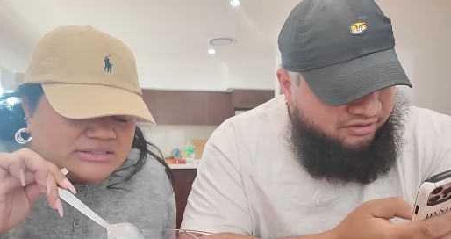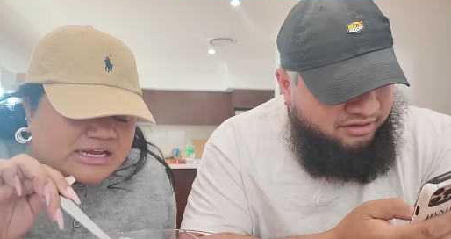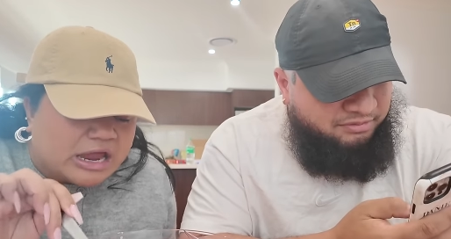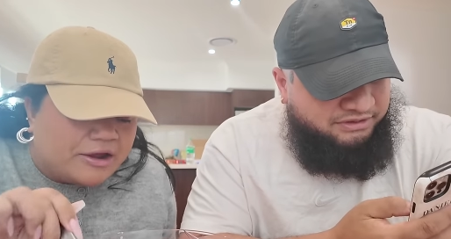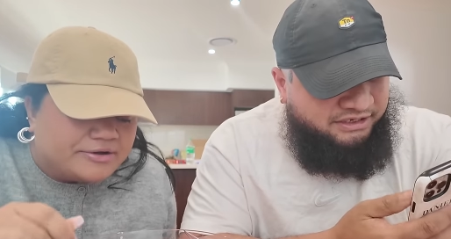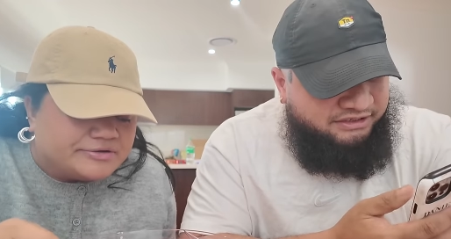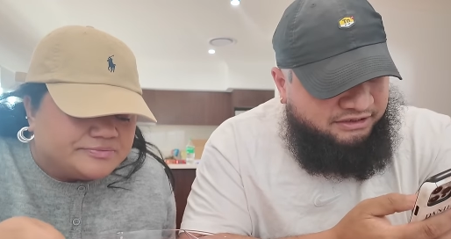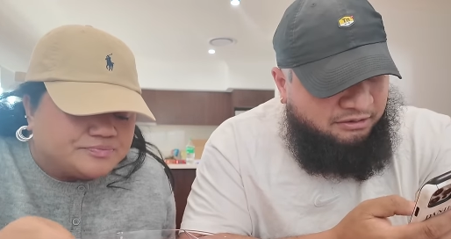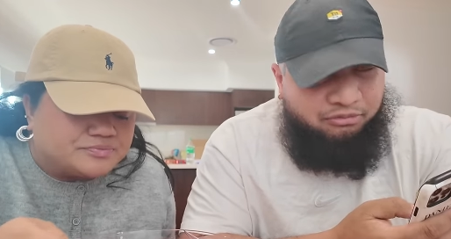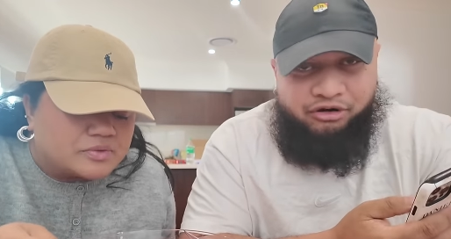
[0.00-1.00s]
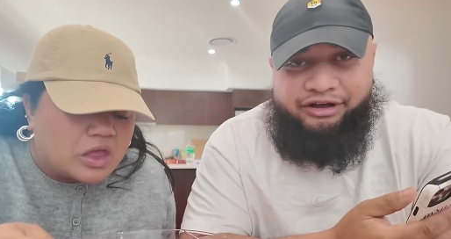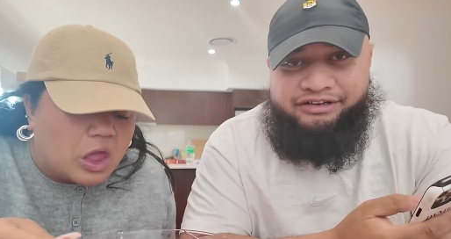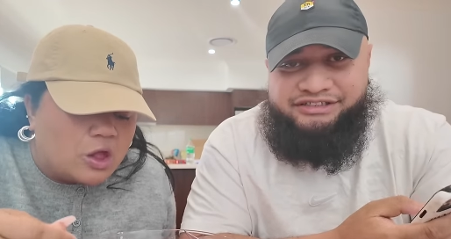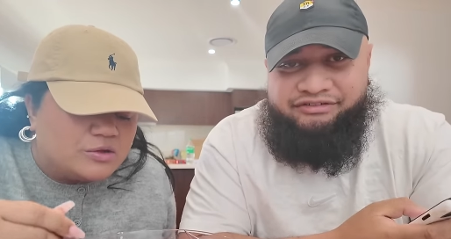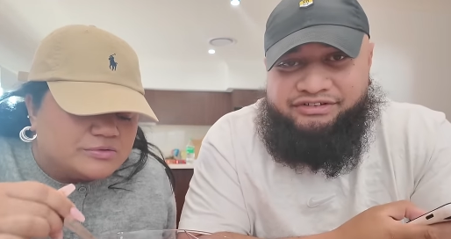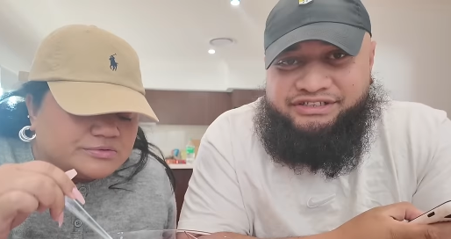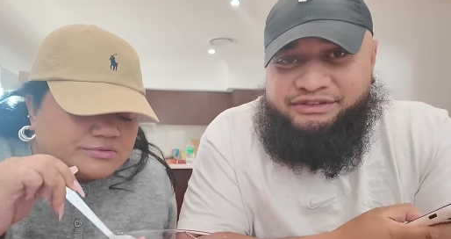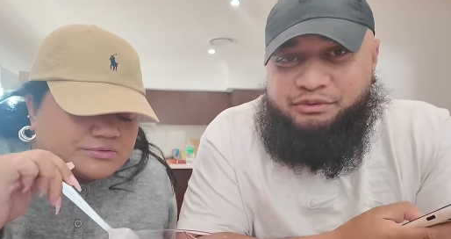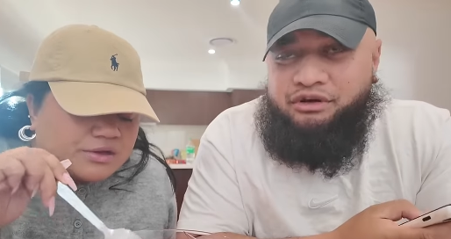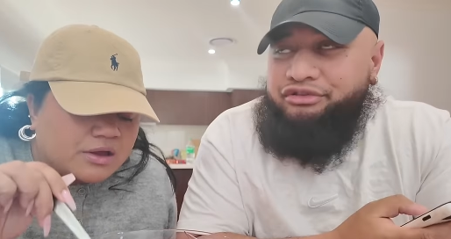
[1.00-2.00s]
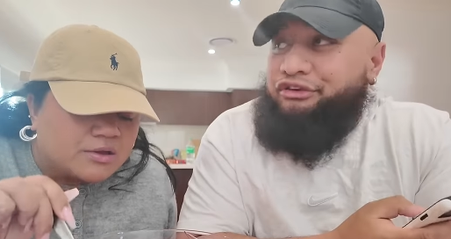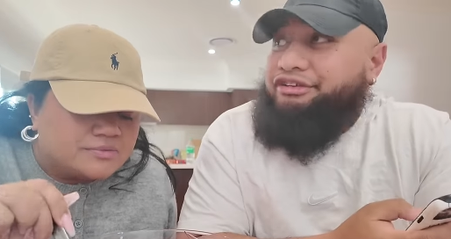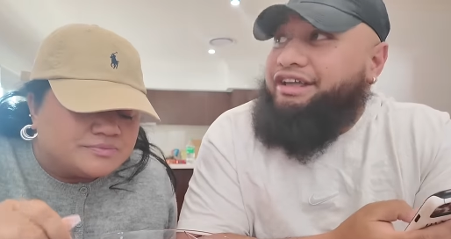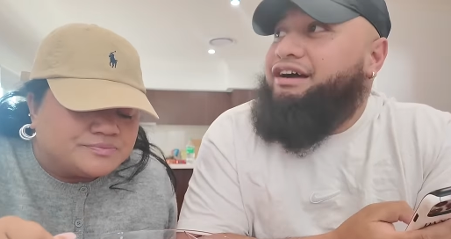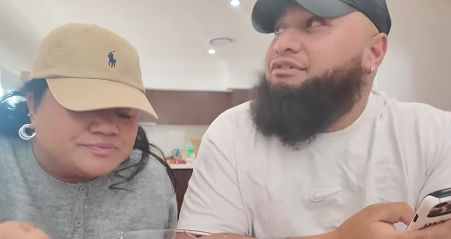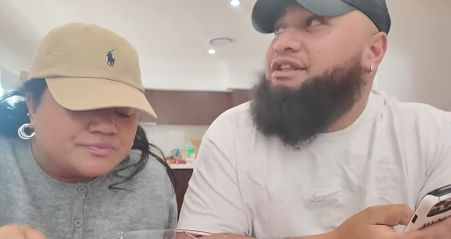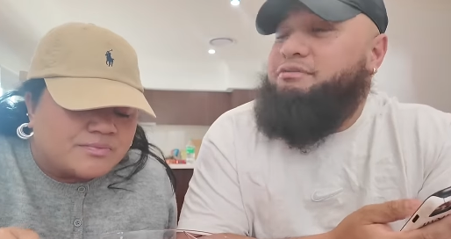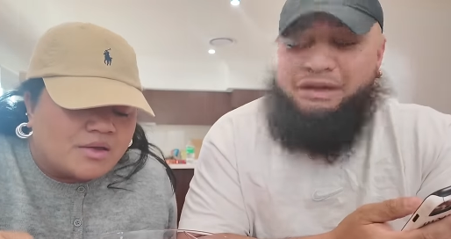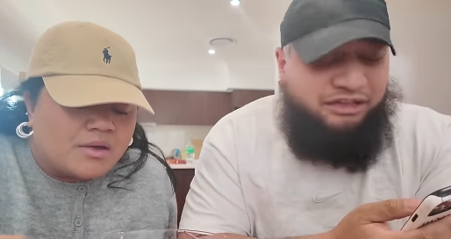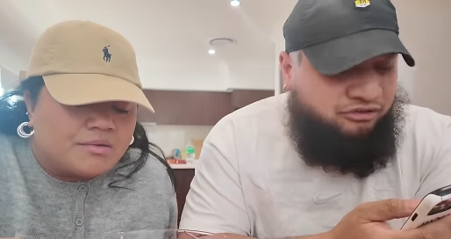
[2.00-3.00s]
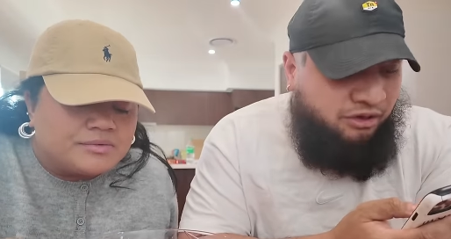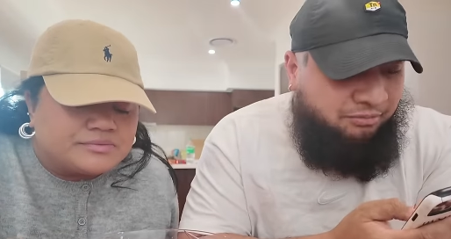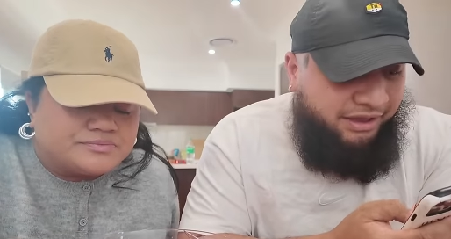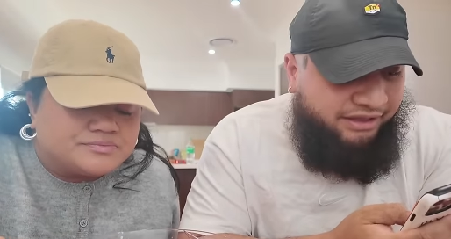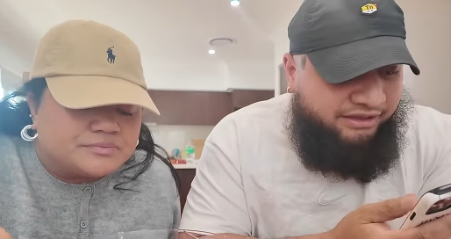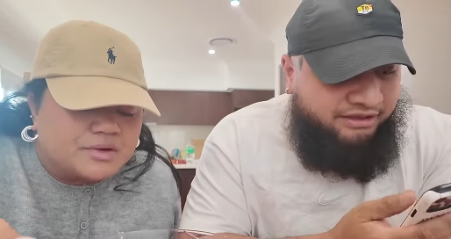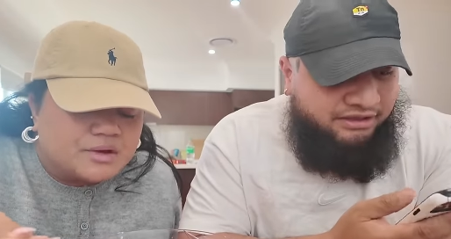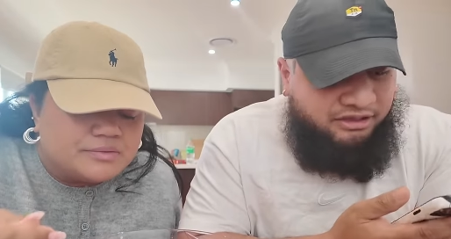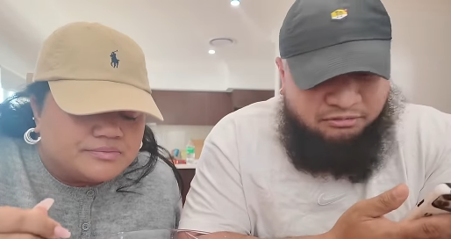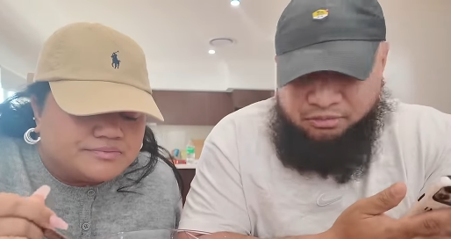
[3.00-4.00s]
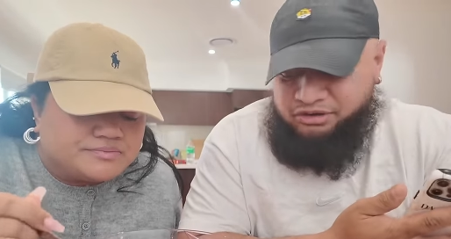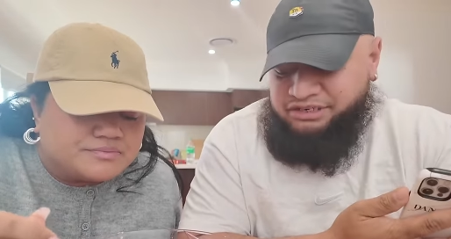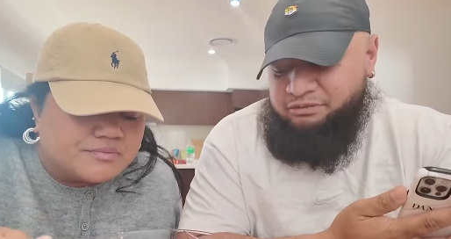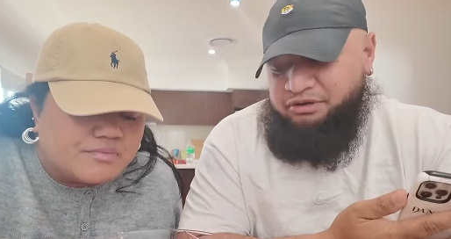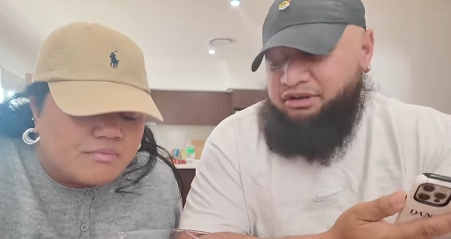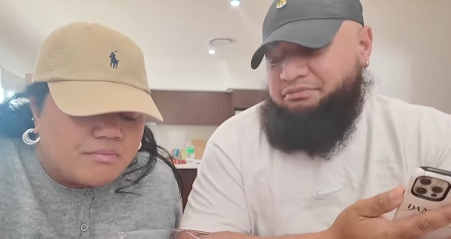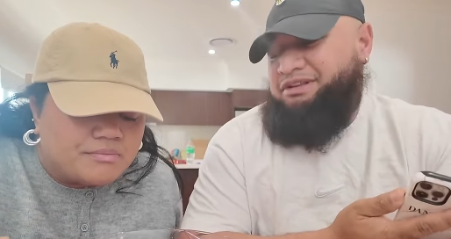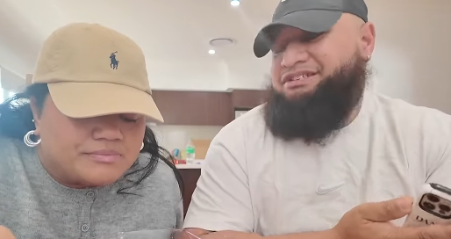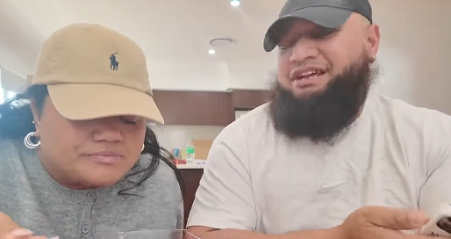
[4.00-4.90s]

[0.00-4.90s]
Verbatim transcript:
Speaker 1: They've been teasing the Broncos ever since we got knocked out. We didn't make the top eight. The boys at work have been